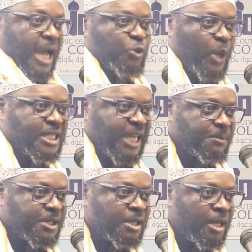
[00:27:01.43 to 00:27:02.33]
her to
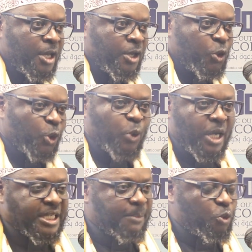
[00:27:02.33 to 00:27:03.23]
accept you to
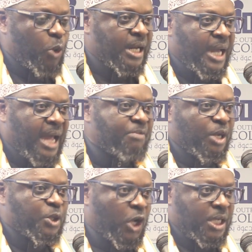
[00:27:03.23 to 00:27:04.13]
accept
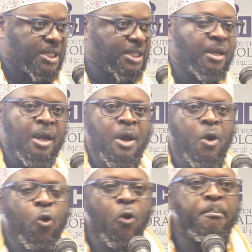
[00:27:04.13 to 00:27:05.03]
$100
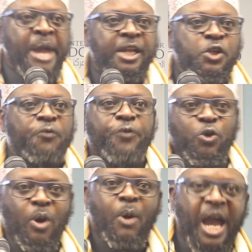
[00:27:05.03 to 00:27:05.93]
who made you for
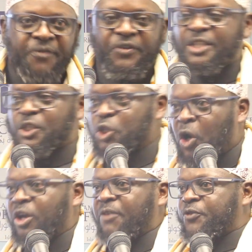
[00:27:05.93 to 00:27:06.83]
your wife is
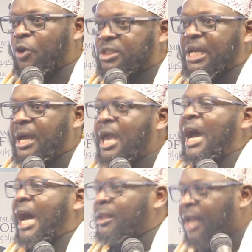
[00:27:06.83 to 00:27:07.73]
no if not
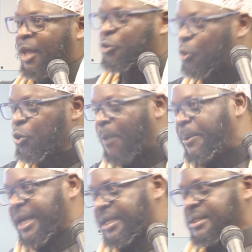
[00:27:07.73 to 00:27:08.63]
Allah through your
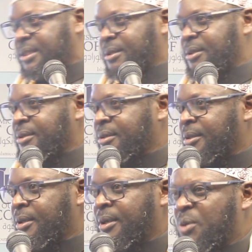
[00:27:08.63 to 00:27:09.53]
parents
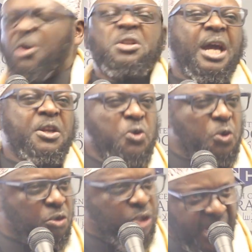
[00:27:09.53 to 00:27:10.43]
what can
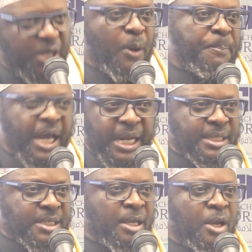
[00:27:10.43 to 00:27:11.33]
you tell your
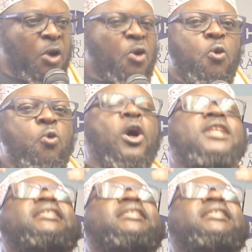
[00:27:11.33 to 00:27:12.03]
parents what